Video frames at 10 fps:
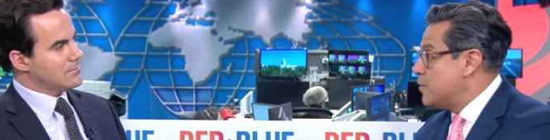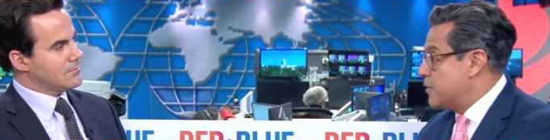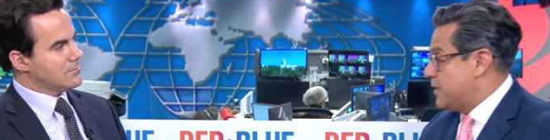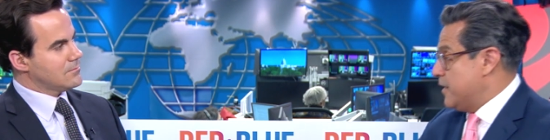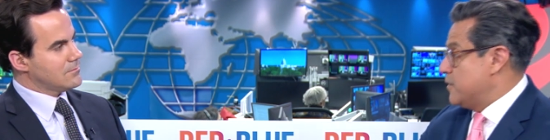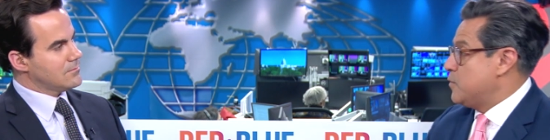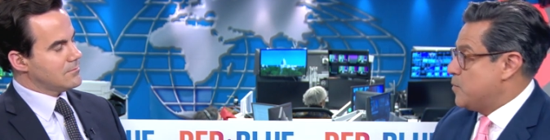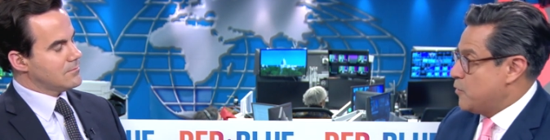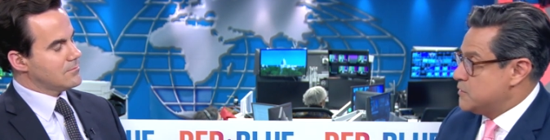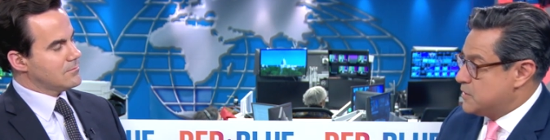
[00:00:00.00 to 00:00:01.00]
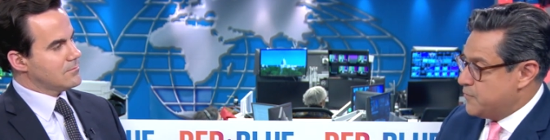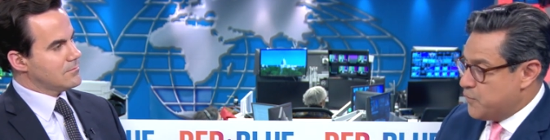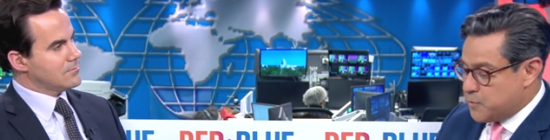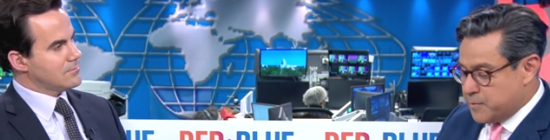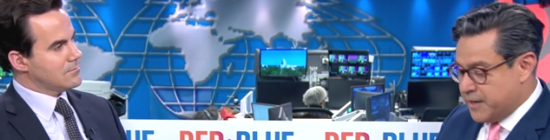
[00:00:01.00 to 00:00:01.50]
Speaker 1: when Caitlin Huey-Burns
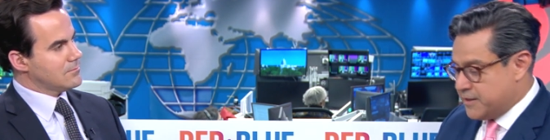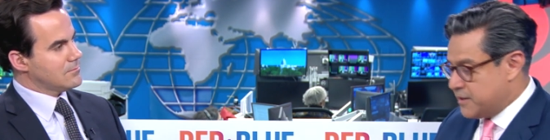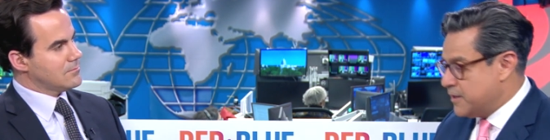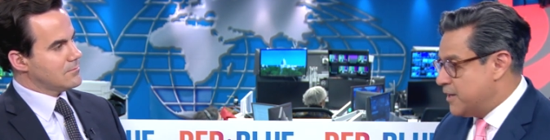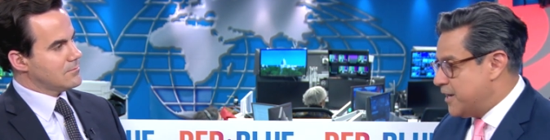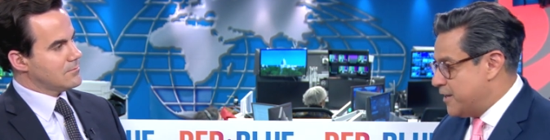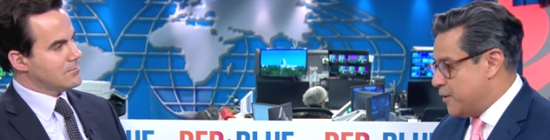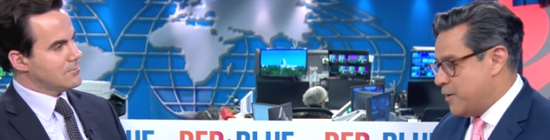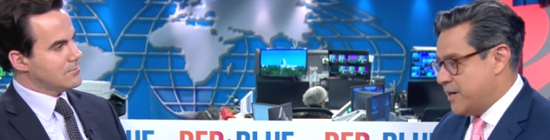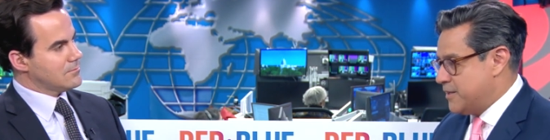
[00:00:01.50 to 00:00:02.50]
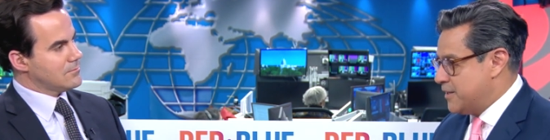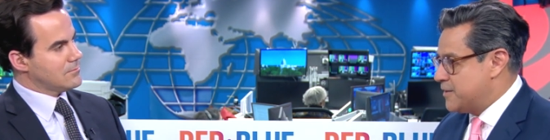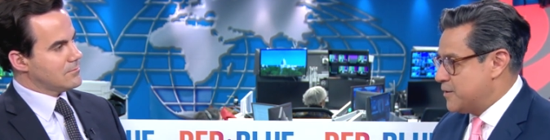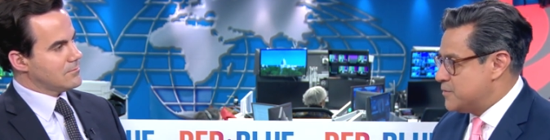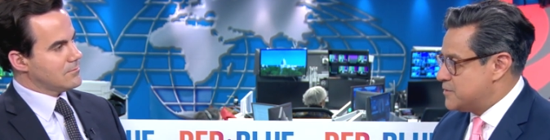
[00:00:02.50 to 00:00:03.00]
interviewed him. I think, you know, and I
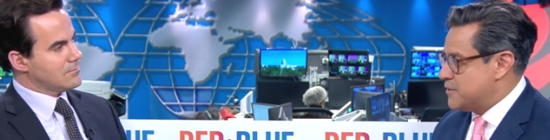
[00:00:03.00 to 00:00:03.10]
think there's